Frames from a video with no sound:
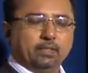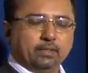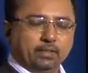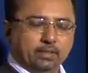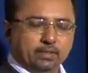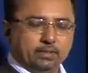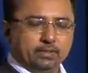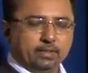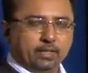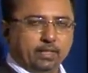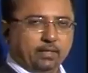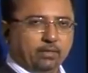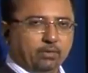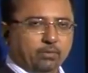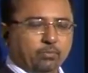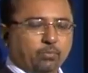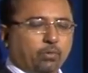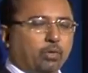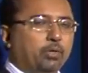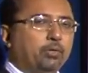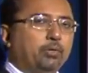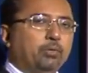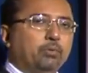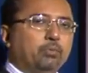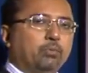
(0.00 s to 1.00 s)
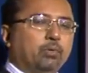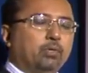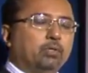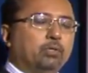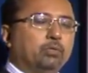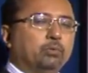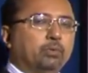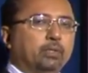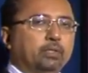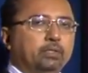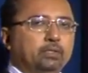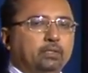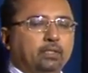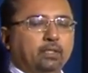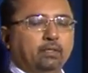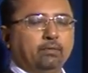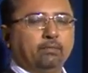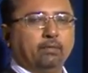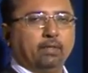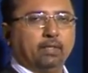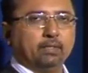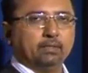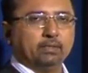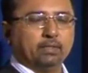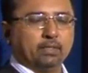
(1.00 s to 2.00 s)
decide on what you want to achieve
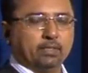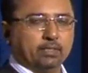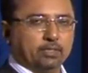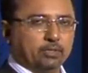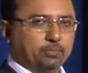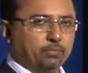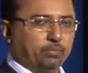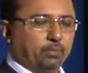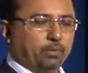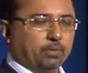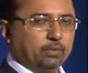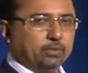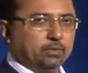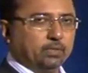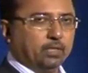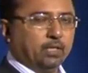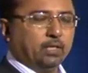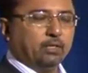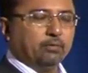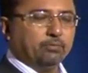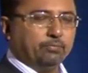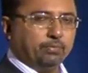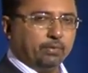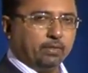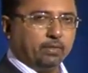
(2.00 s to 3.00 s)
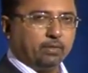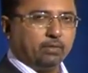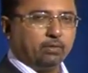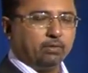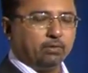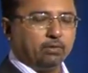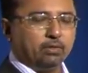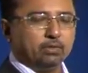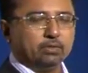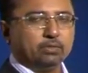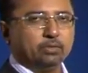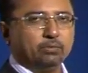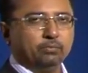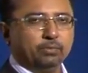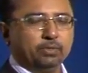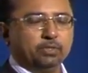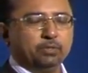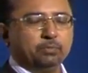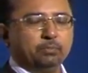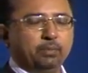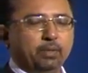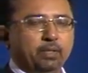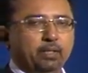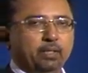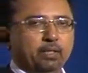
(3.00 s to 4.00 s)
as a response, figure out also
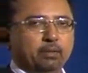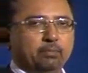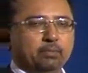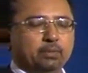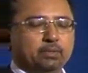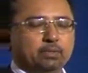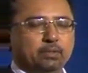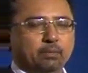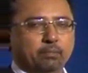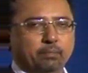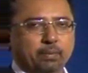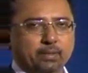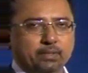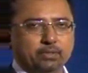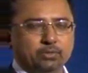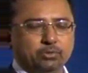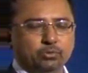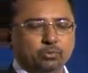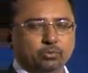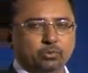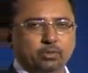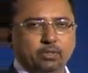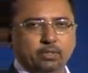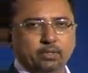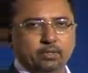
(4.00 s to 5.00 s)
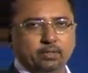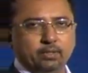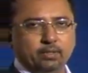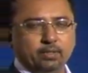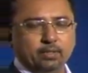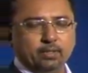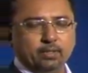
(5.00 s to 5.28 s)
which medium is the best suited